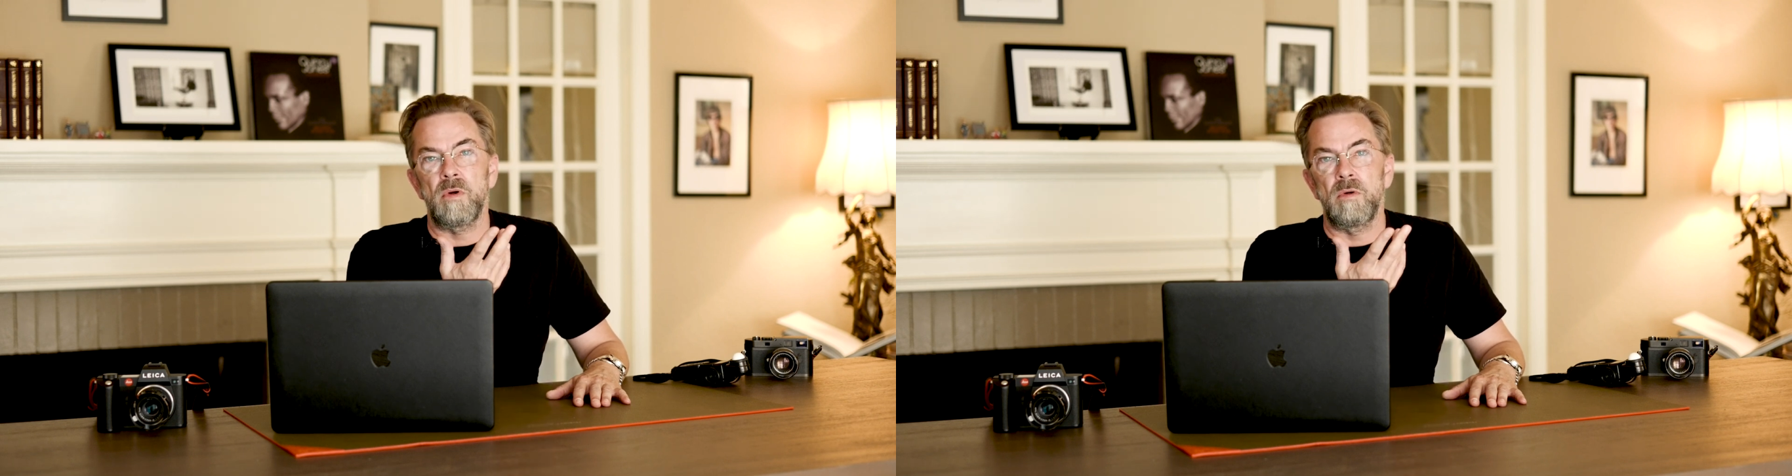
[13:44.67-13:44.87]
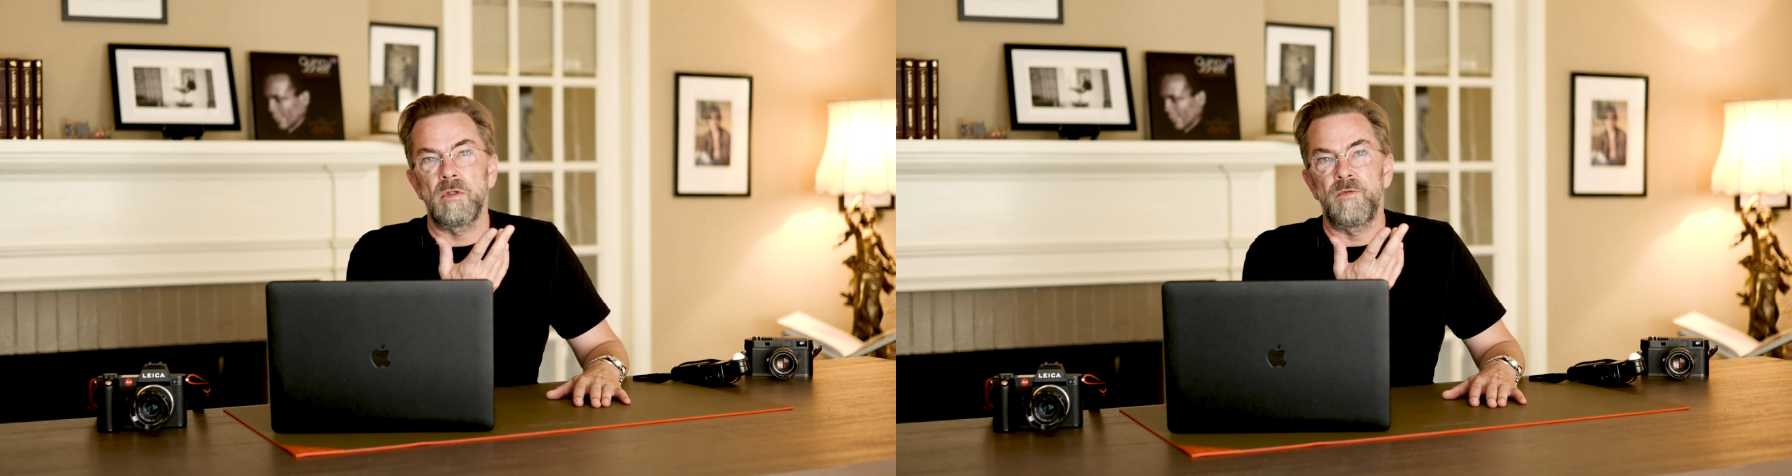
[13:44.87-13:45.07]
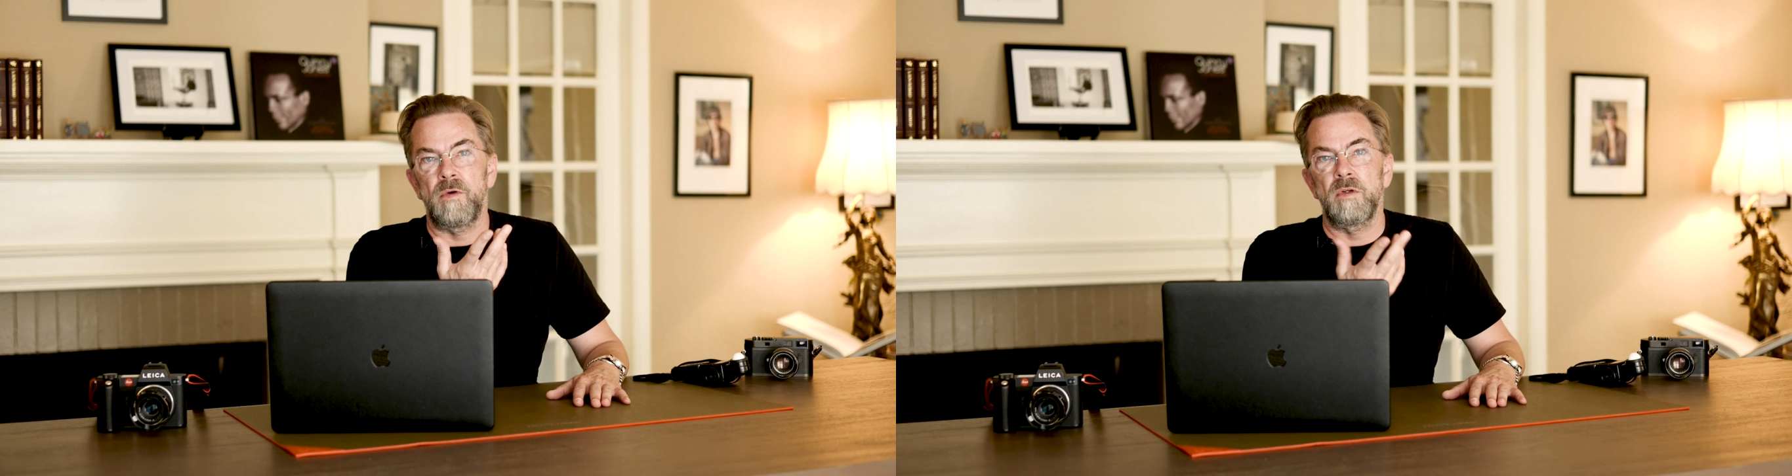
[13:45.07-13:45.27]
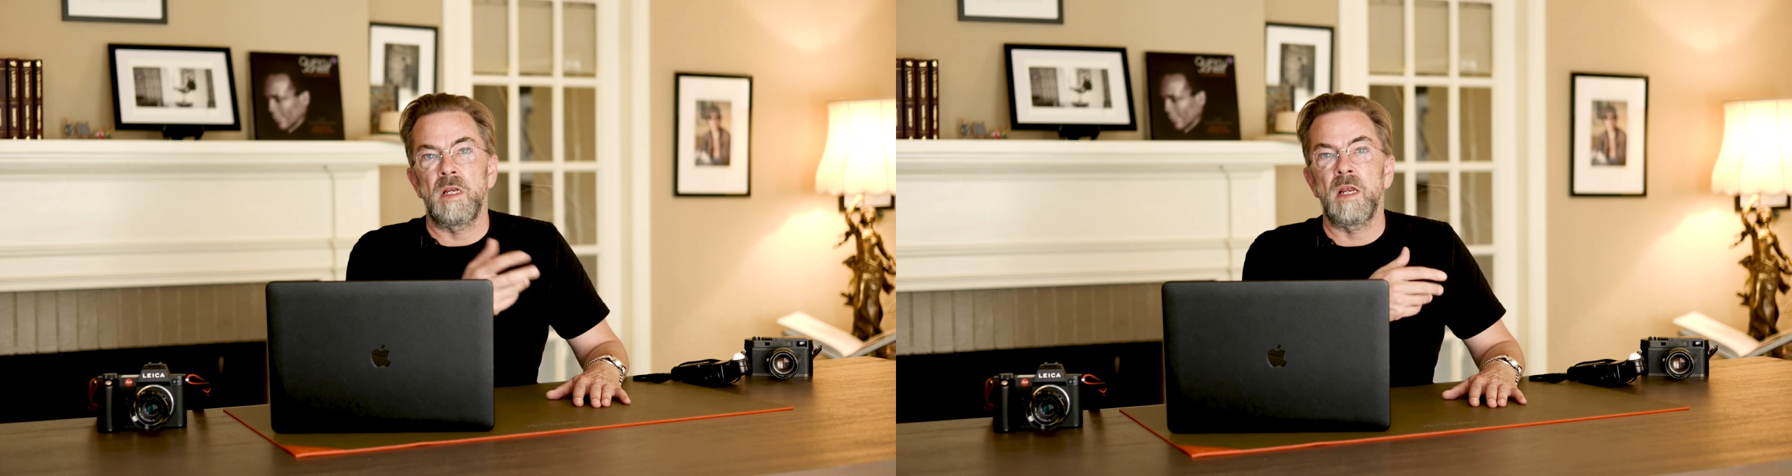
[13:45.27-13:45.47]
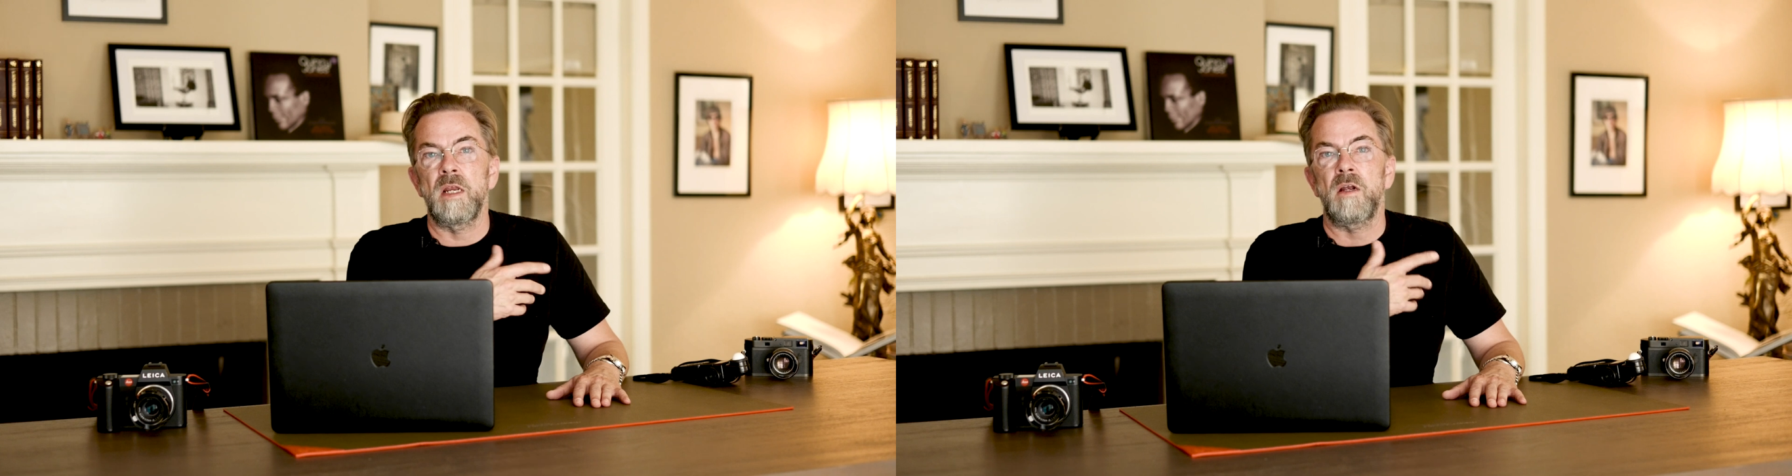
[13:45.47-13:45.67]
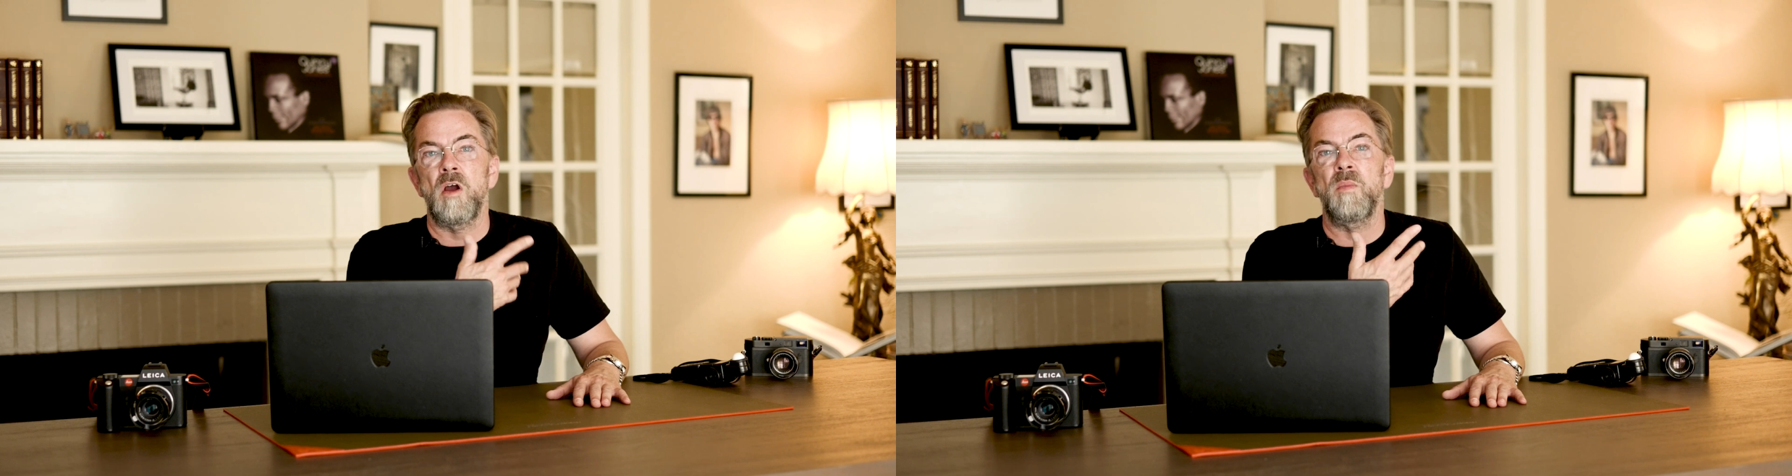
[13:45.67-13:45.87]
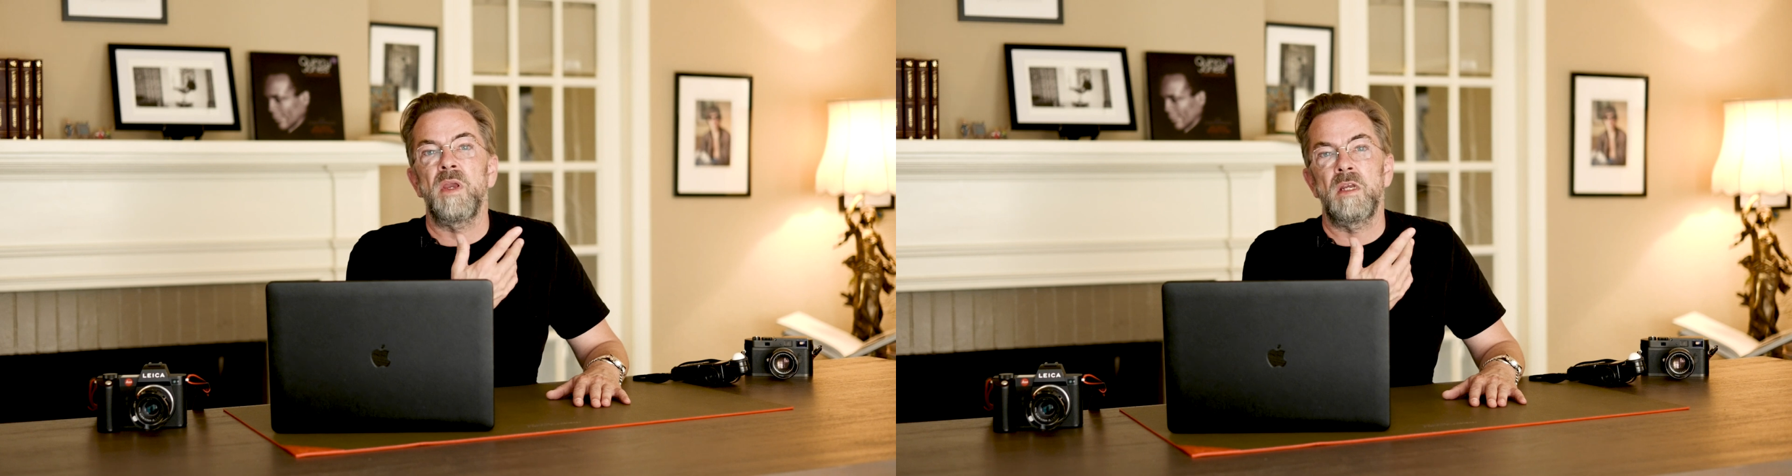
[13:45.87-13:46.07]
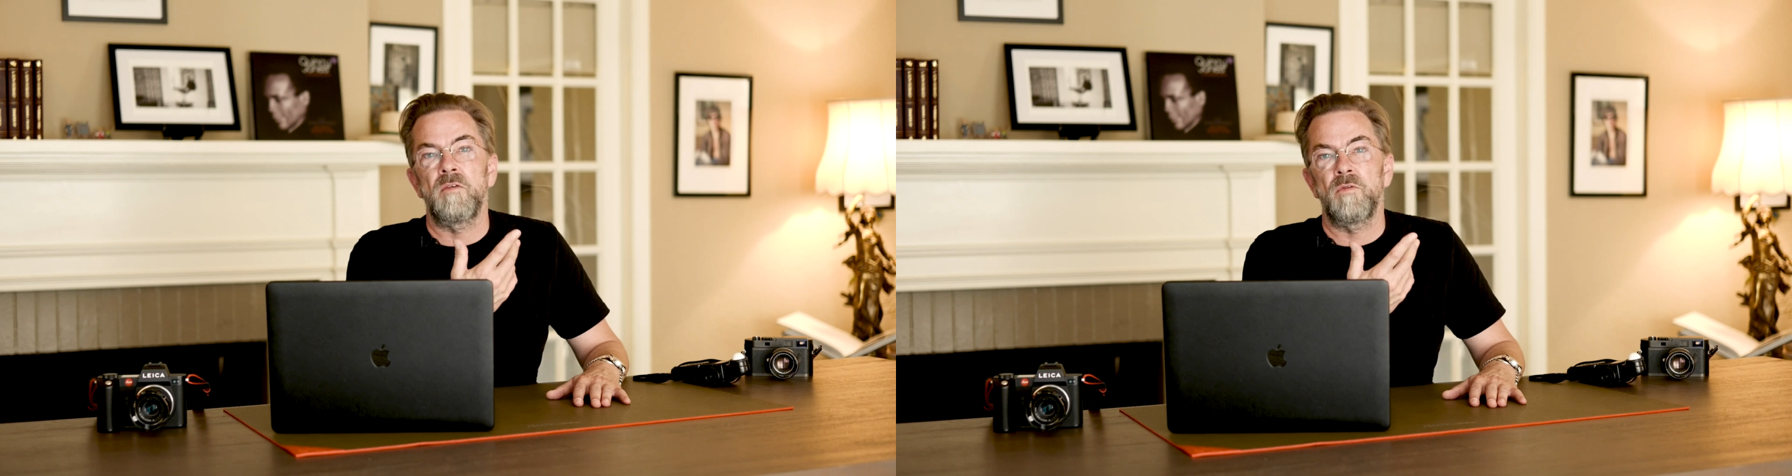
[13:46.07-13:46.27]
all your photos and then they come
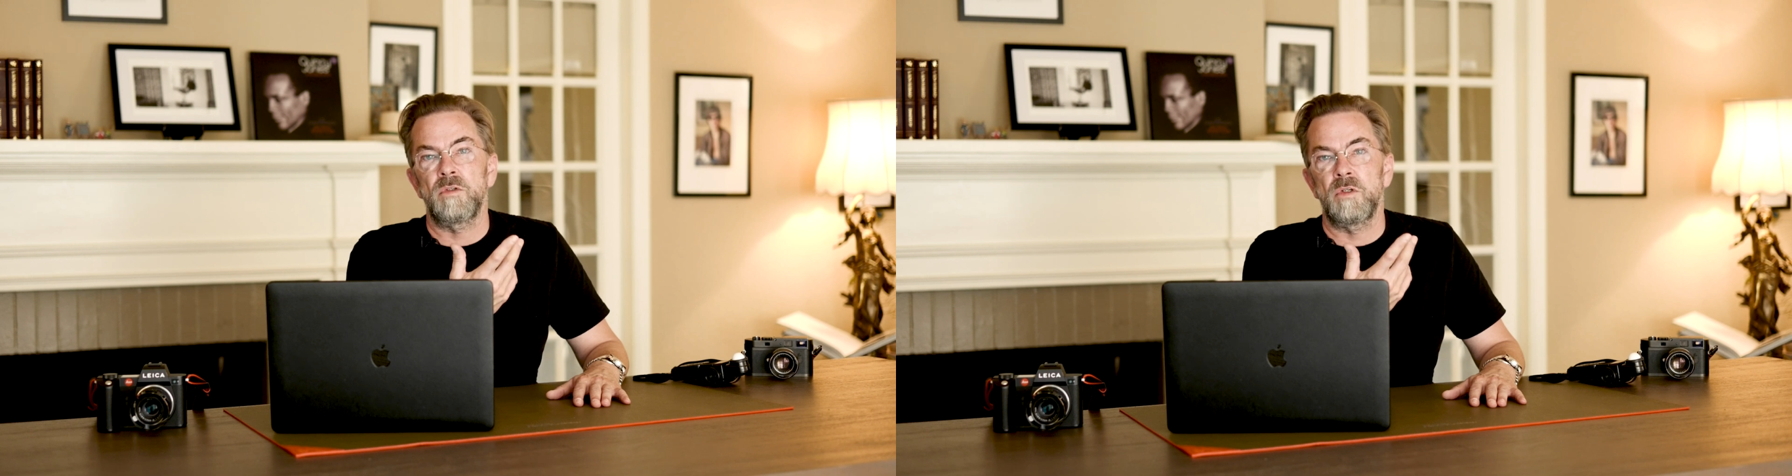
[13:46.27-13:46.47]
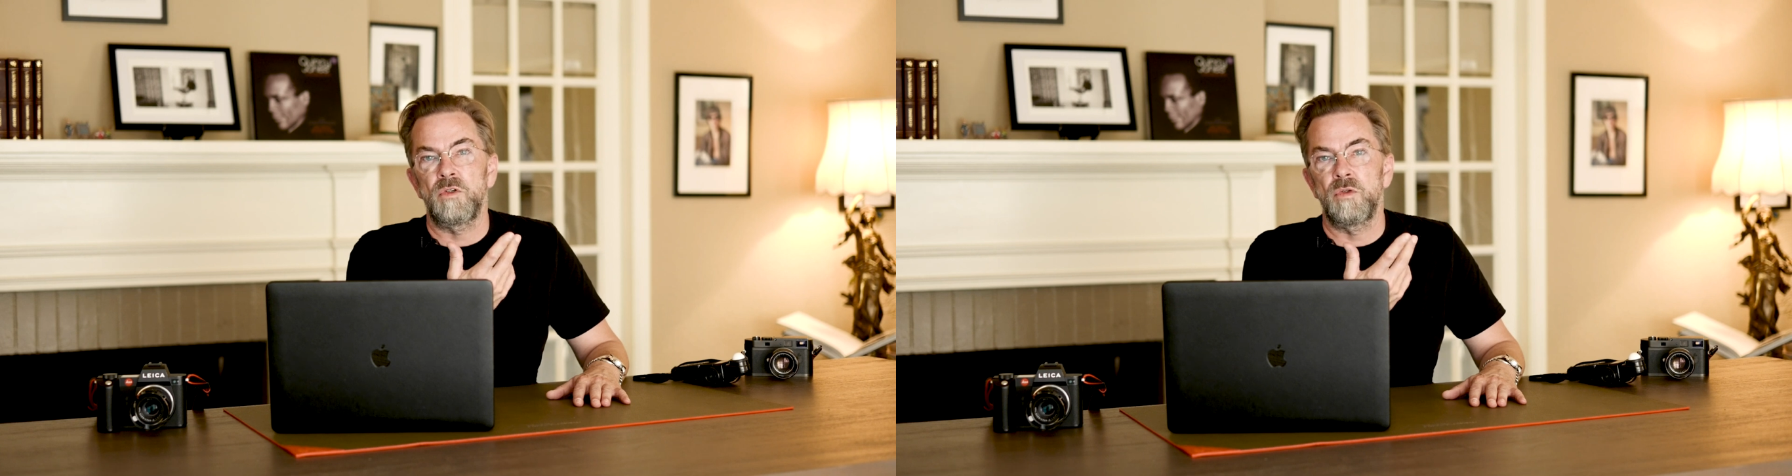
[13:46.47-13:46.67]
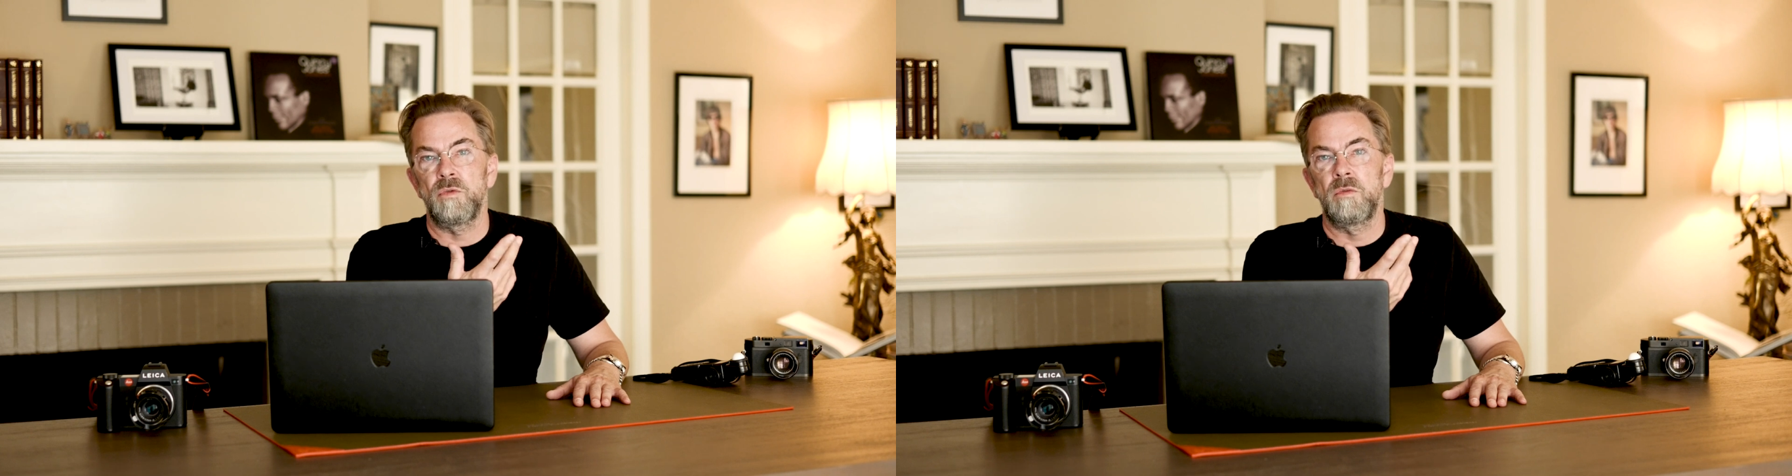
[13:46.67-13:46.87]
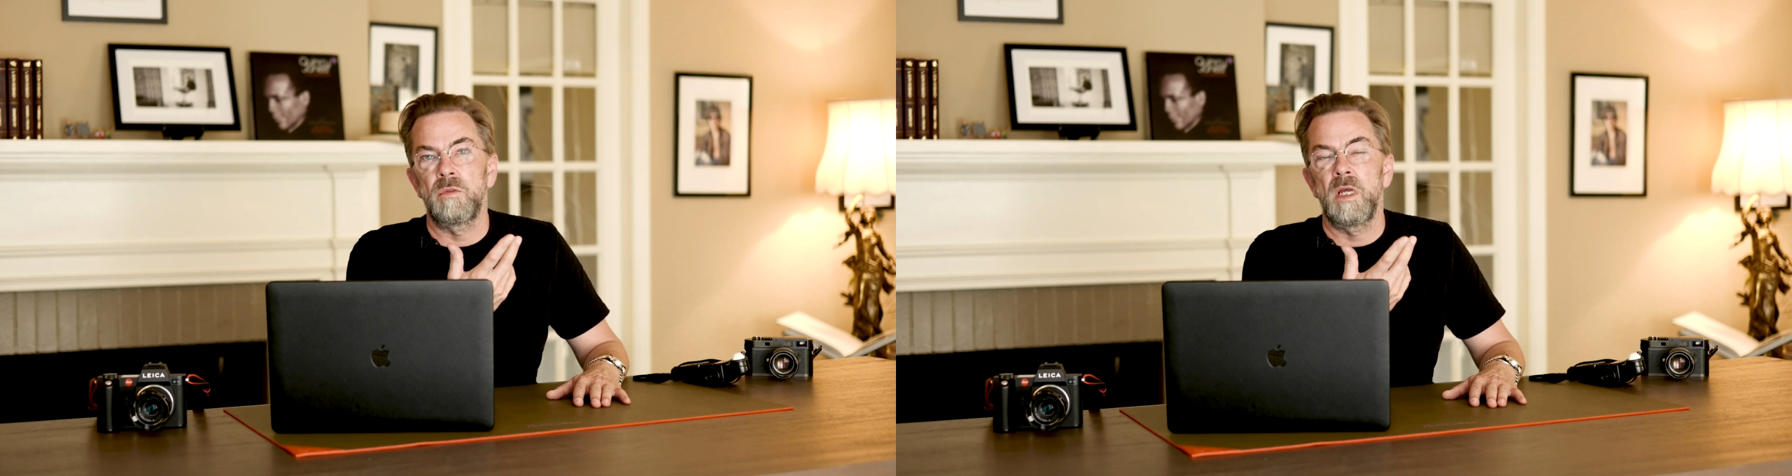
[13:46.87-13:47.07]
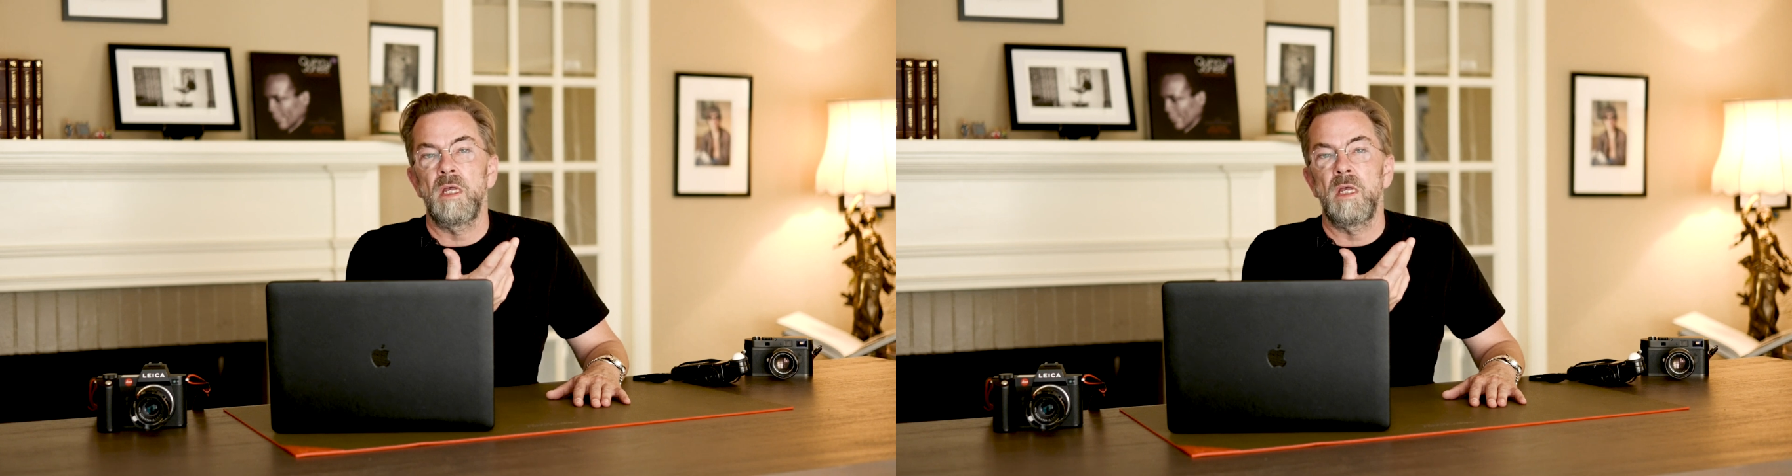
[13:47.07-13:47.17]
in version 2.